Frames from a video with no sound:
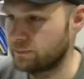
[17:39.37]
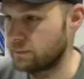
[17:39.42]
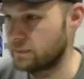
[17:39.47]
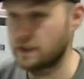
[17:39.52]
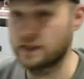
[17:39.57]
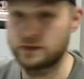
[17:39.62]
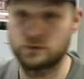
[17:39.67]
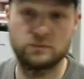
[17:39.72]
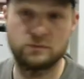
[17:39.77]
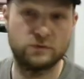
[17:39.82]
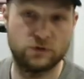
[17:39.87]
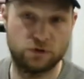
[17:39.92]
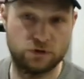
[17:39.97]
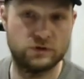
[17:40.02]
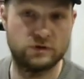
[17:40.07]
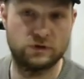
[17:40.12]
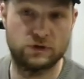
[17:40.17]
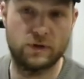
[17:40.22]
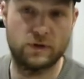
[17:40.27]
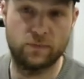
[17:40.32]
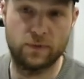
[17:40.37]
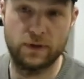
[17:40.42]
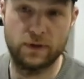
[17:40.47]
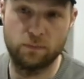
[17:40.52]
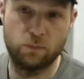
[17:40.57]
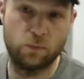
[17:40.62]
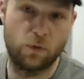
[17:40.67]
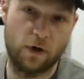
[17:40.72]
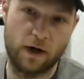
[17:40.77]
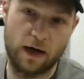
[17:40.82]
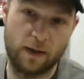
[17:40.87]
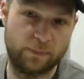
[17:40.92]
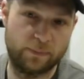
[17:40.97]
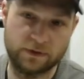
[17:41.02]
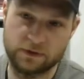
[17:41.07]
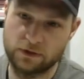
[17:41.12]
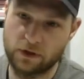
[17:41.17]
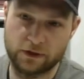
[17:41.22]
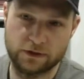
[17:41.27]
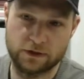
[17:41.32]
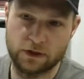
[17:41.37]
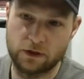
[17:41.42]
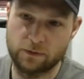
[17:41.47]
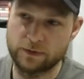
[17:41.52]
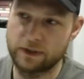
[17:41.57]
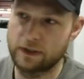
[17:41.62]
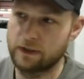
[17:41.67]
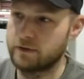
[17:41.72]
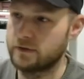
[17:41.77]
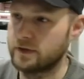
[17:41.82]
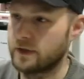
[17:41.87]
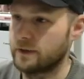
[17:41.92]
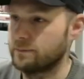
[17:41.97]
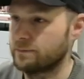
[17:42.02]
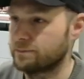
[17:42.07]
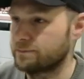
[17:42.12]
That's generally what happens 99% of the time.